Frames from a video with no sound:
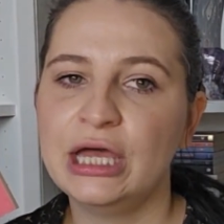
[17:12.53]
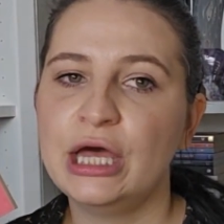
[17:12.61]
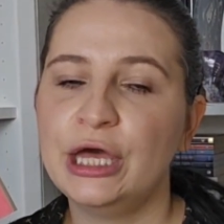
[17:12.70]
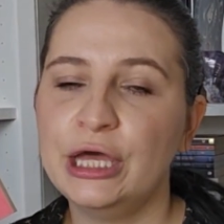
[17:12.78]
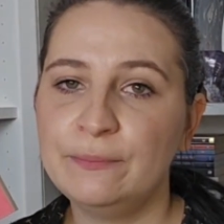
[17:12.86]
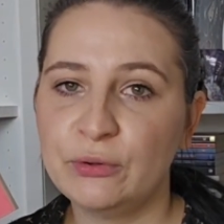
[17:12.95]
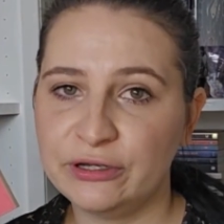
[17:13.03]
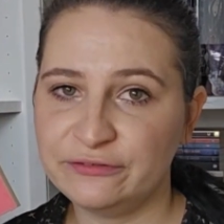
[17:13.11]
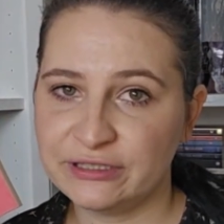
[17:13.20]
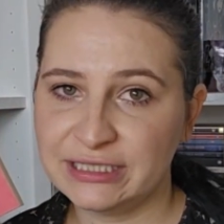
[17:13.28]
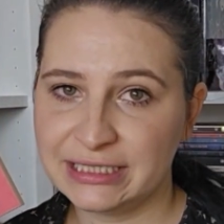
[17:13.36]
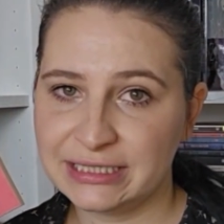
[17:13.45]
her
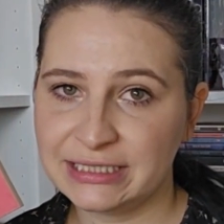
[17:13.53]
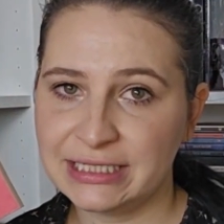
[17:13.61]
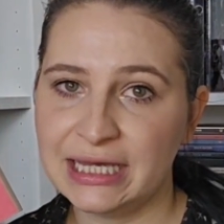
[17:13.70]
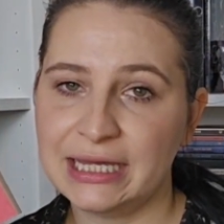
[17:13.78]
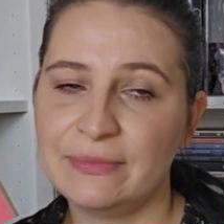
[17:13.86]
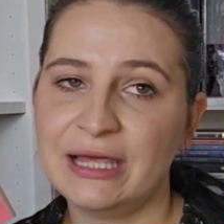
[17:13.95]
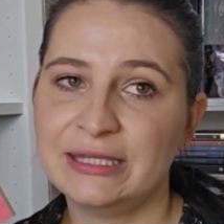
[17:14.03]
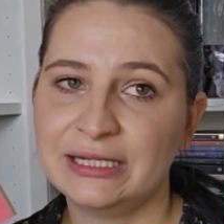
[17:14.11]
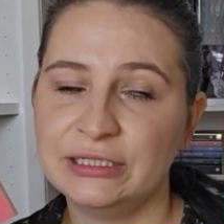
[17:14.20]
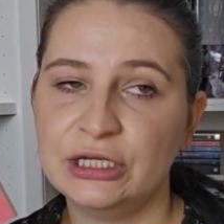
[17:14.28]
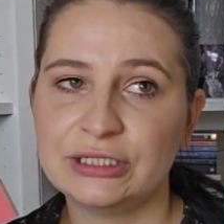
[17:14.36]
boyfriend at the time, and then her